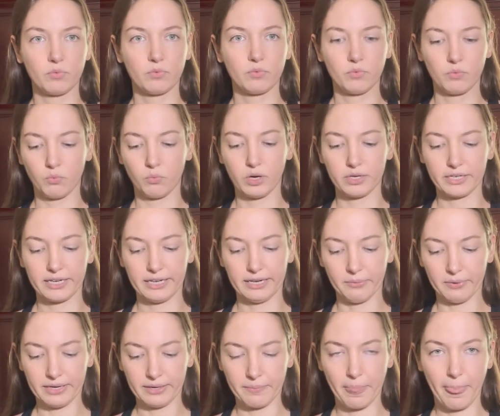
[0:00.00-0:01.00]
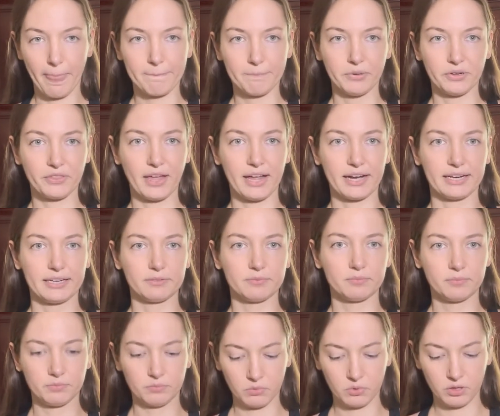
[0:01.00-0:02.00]
1 kiwi, put that in,
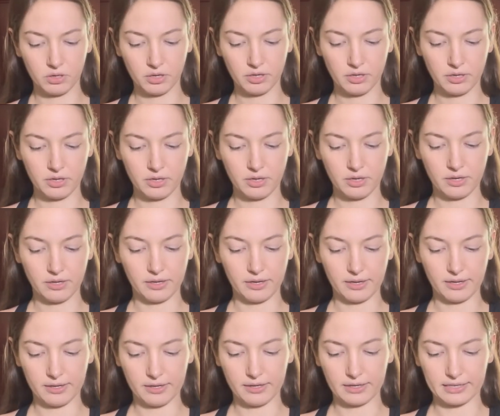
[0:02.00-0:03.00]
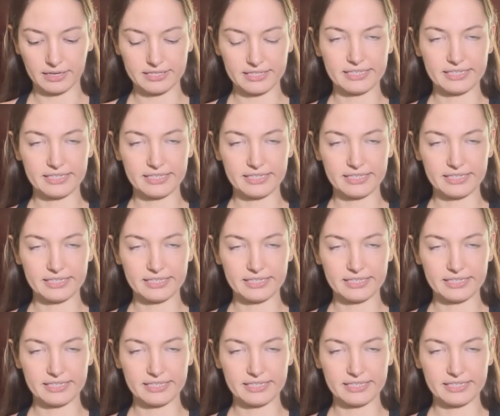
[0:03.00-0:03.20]
like a